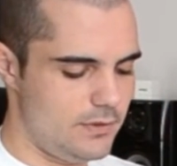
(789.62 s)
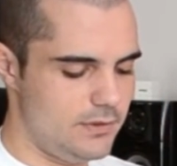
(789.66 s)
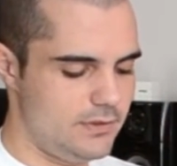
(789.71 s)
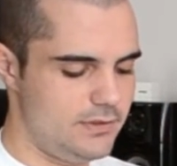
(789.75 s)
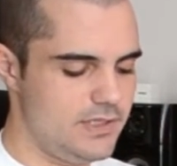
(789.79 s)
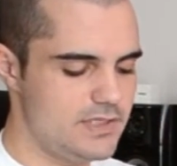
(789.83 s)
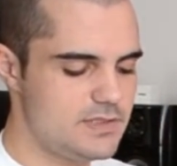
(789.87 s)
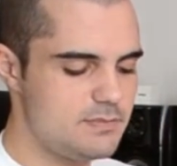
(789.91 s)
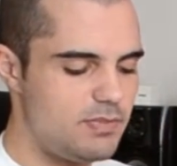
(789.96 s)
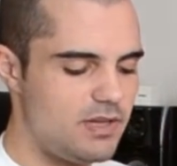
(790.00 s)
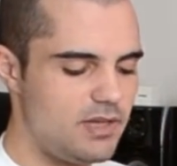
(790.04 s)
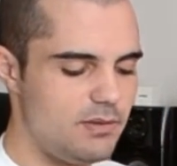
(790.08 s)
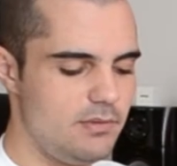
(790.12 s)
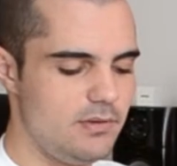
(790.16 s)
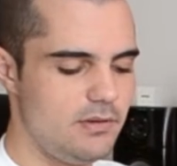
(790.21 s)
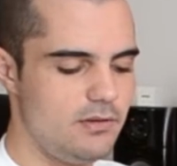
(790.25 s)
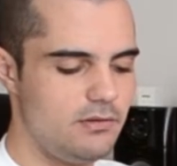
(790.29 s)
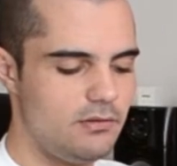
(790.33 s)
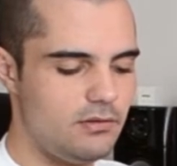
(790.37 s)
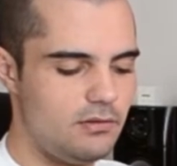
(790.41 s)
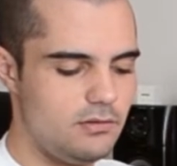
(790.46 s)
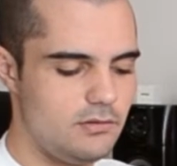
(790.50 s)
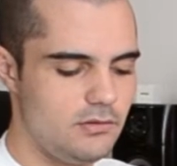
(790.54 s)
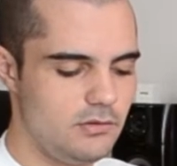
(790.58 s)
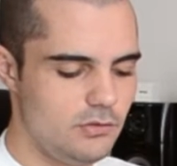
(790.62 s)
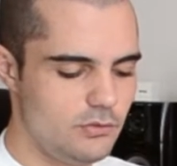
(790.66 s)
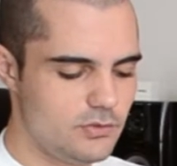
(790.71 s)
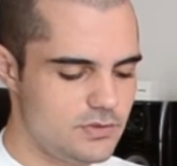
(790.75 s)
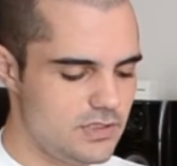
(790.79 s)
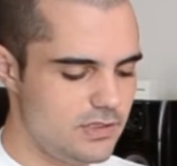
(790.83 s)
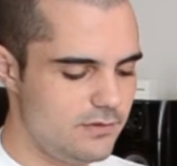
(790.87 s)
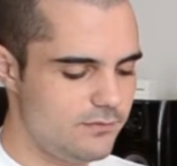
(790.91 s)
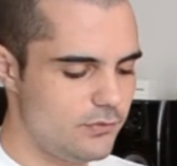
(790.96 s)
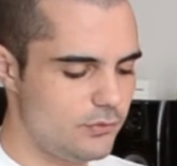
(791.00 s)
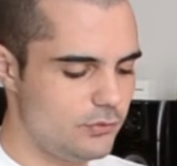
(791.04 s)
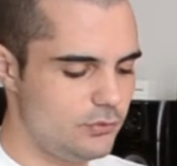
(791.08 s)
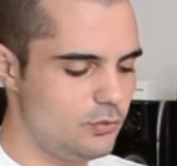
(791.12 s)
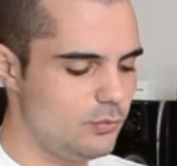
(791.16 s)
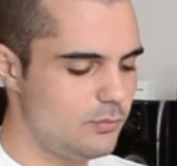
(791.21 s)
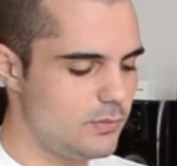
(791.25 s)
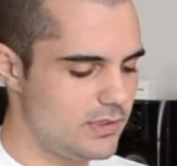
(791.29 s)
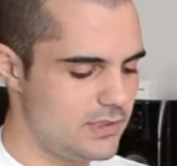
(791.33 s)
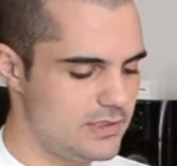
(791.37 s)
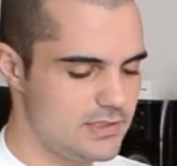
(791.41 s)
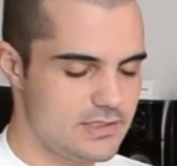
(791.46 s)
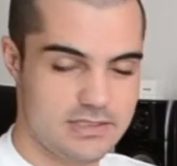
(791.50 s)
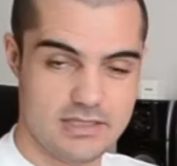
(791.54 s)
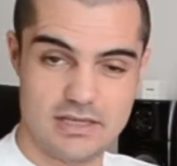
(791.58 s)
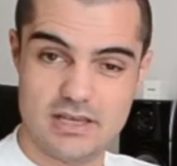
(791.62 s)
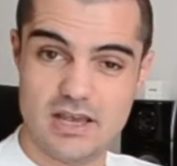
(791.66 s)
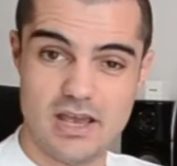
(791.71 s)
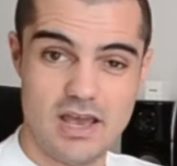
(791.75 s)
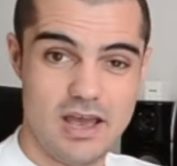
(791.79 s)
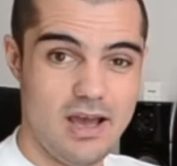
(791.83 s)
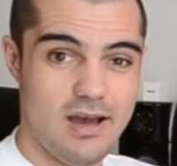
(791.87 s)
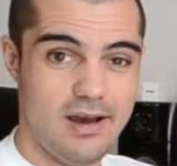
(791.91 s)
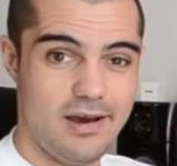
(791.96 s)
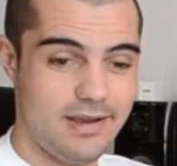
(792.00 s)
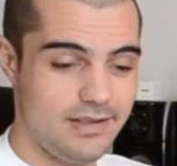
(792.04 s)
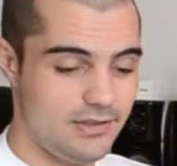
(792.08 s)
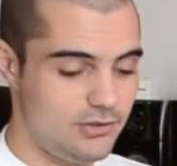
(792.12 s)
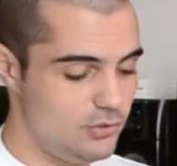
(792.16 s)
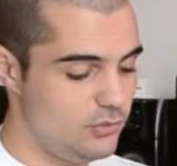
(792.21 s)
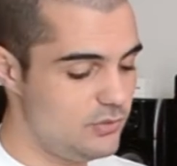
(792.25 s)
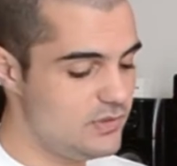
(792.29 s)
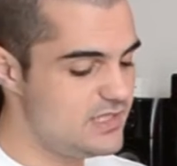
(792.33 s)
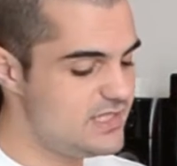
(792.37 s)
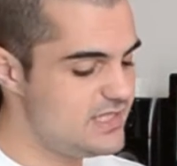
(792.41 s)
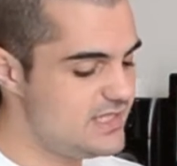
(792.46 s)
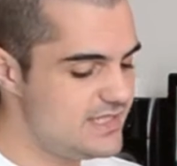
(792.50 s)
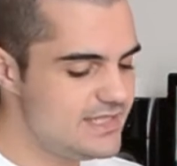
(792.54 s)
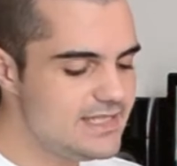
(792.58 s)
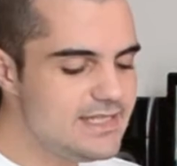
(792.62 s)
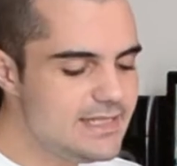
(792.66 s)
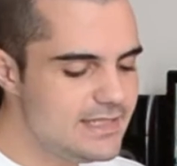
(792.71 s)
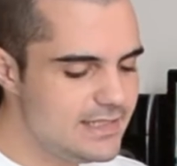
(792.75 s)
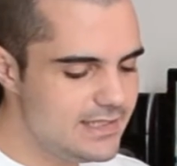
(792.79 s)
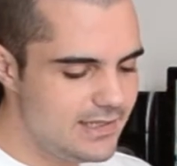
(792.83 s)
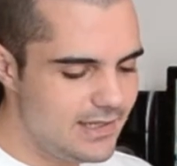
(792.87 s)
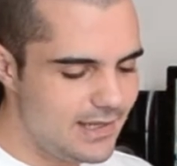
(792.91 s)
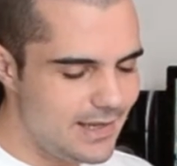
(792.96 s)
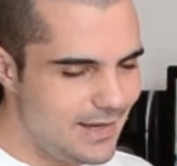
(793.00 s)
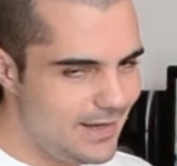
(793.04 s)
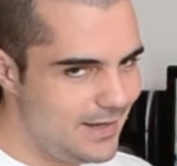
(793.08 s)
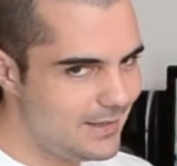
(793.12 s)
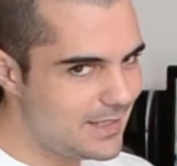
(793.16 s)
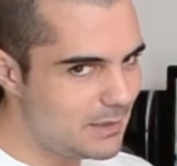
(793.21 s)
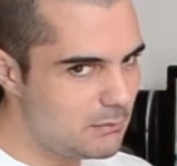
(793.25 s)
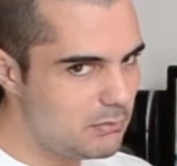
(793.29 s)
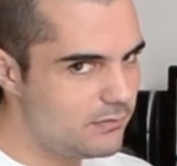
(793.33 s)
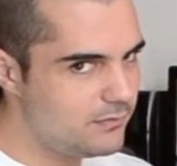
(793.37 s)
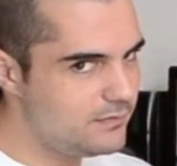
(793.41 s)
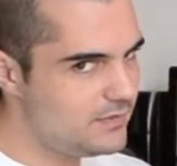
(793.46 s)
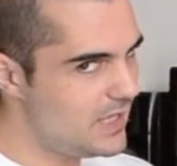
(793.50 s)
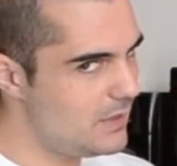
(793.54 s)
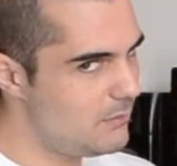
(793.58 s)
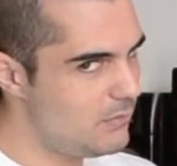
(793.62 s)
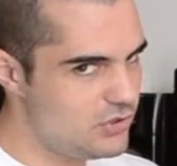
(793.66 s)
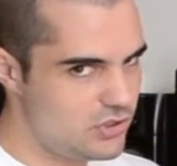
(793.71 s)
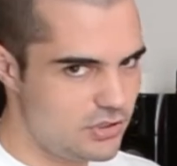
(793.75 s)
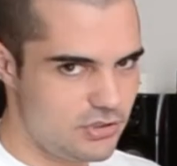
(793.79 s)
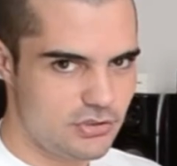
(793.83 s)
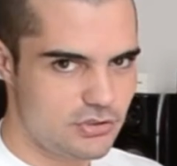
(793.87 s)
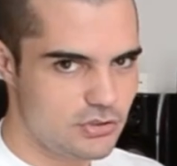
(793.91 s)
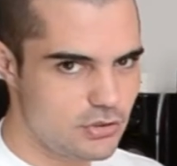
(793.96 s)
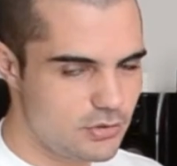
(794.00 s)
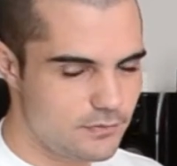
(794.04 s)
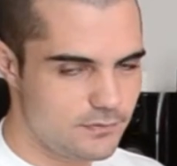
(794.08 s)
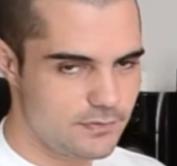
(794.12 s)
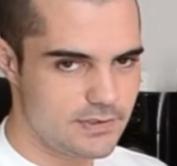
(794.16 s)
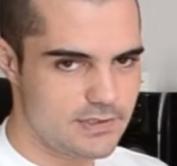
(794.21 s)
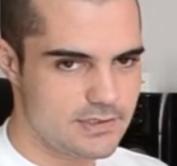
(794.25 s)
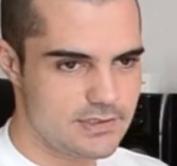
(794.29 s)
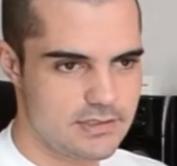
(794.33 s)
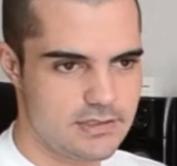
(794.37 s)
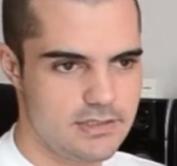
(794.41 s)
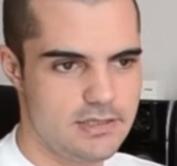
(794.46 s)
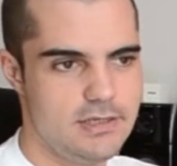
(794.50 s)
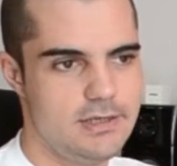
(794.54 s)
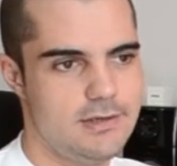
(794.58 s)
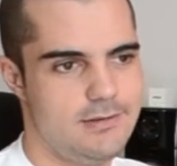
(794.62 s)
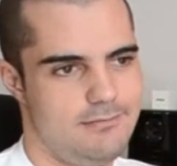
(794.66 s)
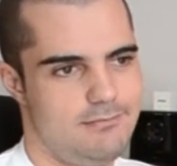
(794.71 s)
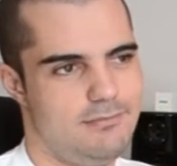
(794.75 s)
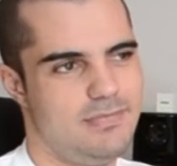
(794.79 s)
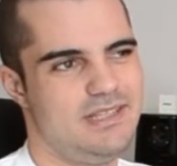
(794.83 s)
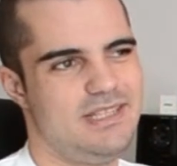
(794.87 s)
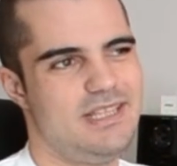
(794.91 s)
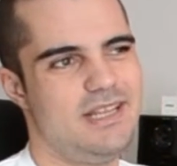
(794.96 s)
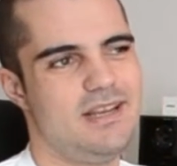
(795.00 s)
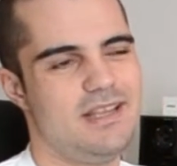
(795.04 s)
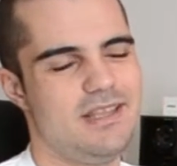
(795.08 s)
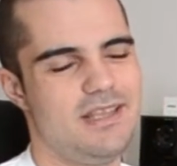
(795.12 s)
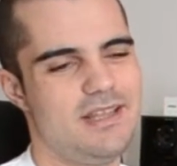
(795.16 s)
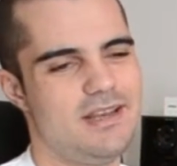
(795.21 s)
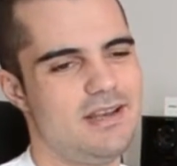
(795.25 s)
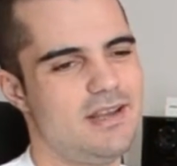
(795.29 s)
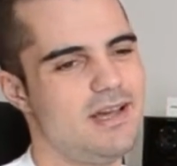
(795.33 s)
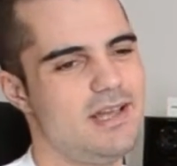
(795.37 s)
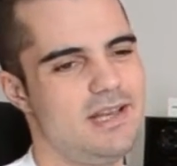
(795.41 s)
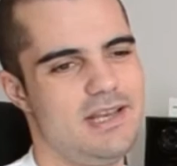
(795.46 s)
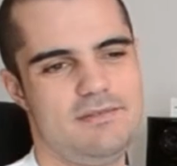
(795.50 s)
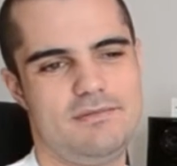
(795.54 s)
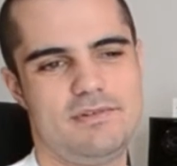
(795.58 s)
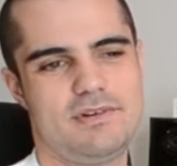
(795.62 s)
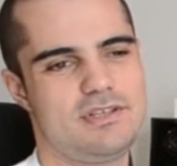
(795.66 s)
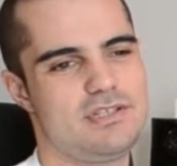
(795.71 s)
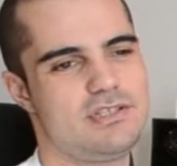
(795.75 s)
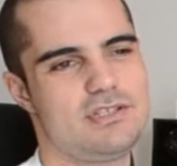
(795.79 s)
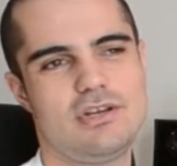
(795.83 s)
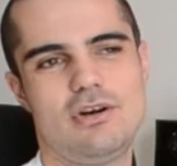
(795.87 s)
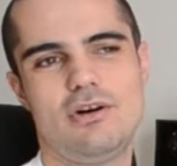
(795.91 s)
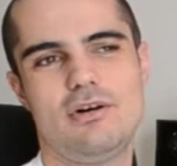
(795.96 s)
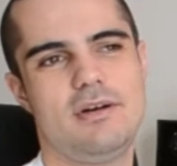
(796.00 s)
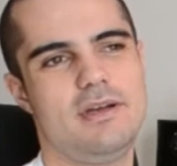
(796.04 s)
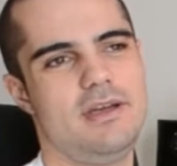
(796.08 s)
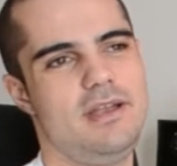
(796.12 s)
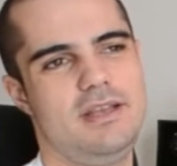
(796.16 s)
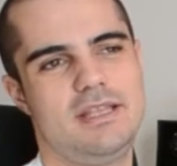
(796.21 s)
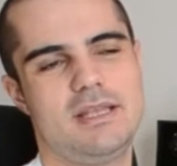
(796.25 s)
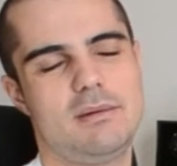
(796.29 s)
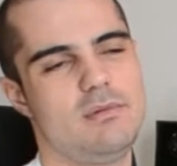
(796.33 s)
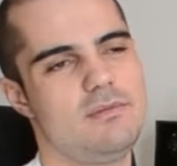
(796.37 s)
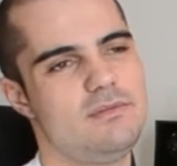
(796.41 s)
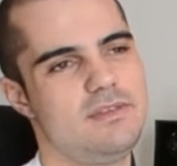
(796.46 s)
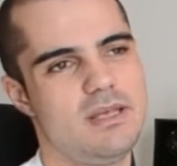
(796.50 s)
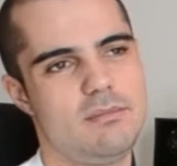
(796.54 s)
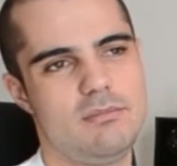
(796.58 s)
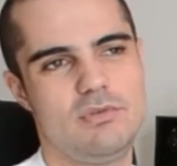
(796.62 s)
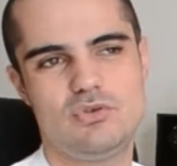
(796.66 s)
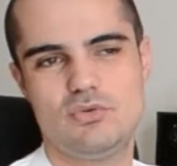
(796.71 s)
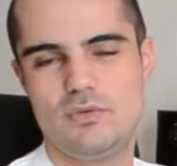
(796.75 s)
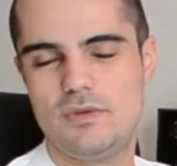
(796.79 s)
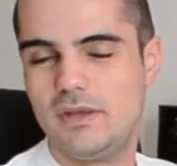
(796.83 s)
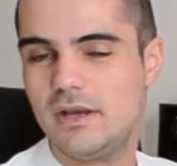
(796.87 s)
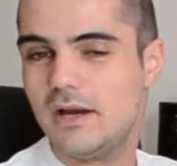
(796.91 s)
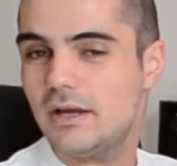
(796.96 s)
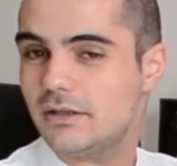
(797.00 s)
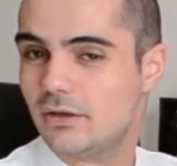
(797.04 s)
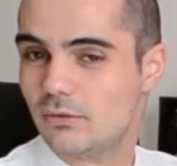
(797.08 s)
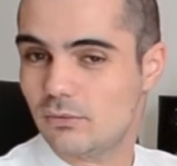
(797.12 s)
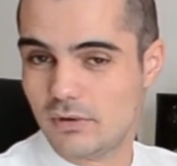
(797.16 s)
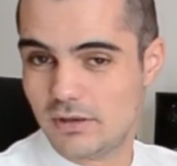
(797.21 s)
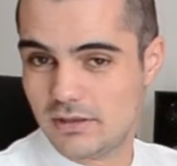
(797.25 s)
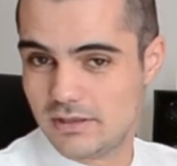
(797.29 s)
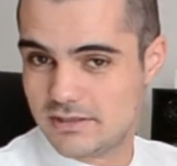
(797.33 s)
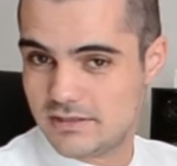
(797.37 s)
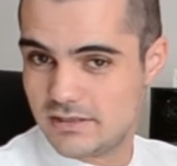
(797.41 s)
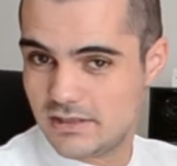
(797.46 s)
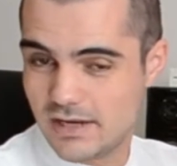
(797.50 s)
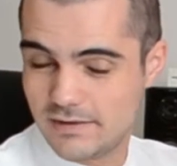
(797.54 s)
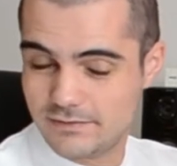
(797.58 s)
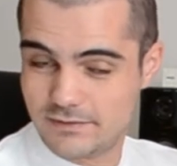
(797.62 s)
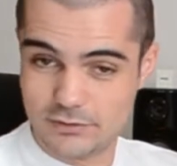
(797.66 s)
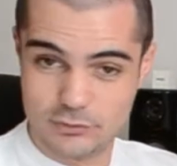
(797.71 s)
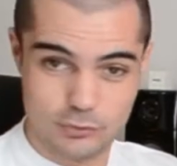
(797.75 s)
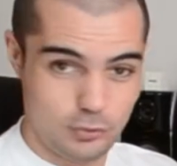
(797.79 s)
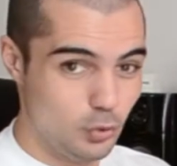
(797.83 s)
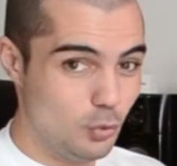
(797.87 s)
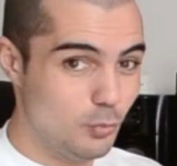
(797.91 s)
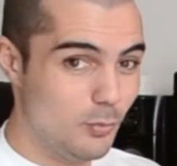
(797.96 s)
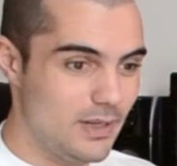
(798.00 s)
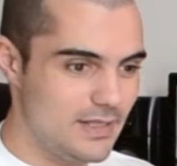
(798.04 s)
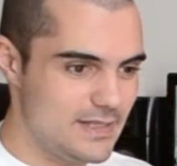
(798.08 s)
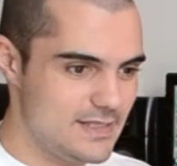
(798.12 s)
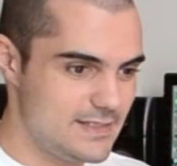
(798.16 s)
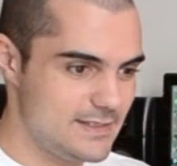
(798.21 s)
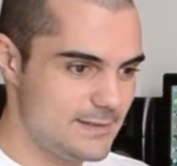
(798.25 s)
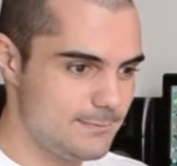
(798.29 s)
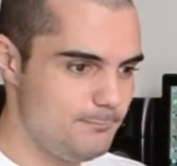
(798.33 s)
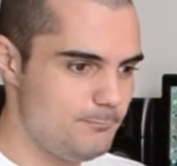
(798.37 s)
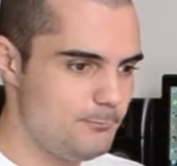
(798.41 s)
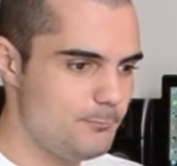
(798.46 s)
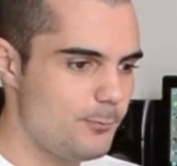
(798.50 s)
This baby, using it for 2 months, I don't see any type of damage on the surface. But then again, I never saw any type of damage with the other ones after 2 months.